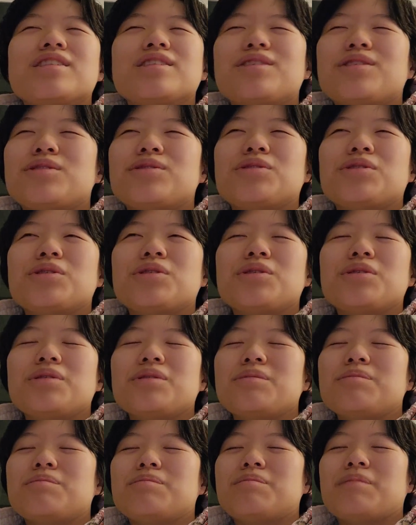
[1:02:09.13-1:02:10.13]
to
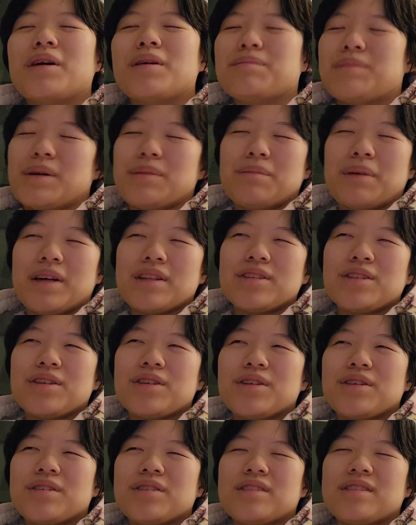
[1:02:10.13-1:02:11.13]
do a bit
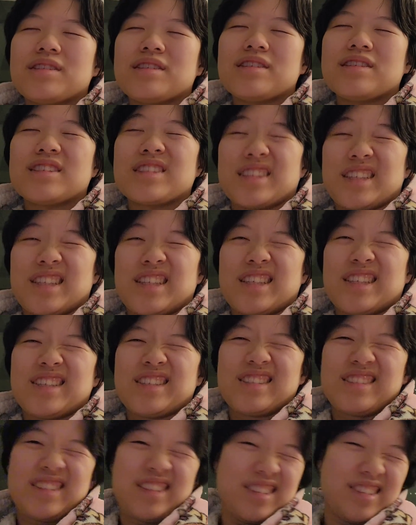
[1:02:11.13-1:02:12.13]
better.
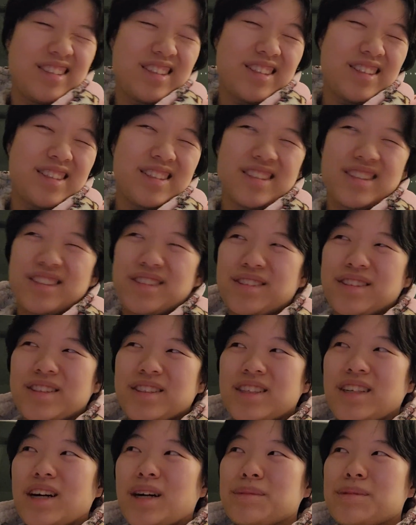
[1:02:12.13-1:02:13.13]
So those are
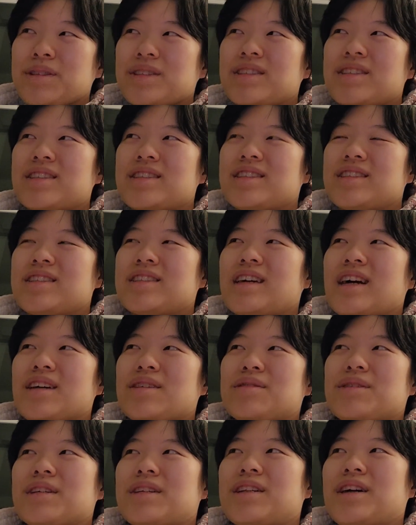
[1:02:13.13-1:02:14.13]
the options. I
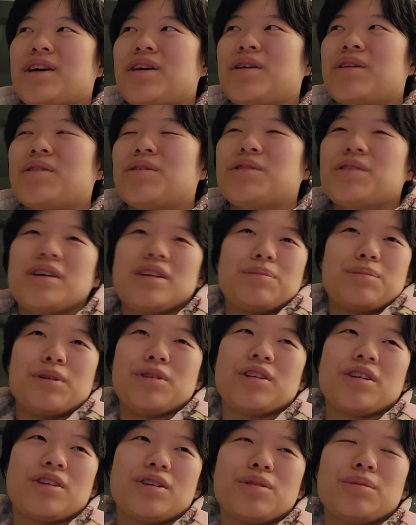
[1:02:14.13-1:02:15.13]
don't really know, or I
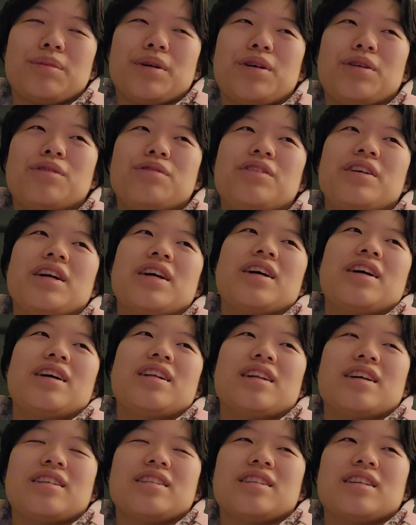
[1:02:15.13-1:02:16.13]
go to both,
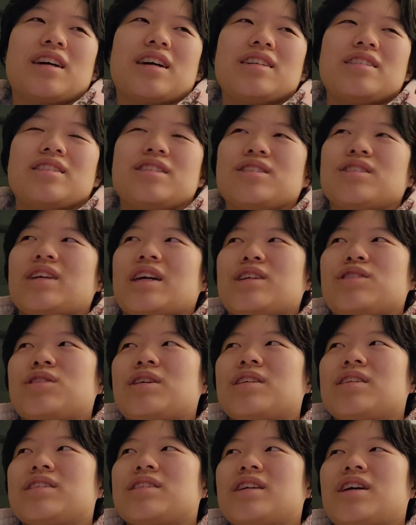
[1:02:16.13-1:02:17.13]
and I just like
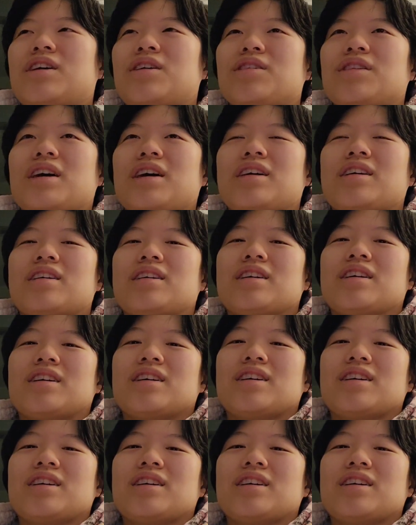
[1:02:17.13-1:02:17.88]
try to sell like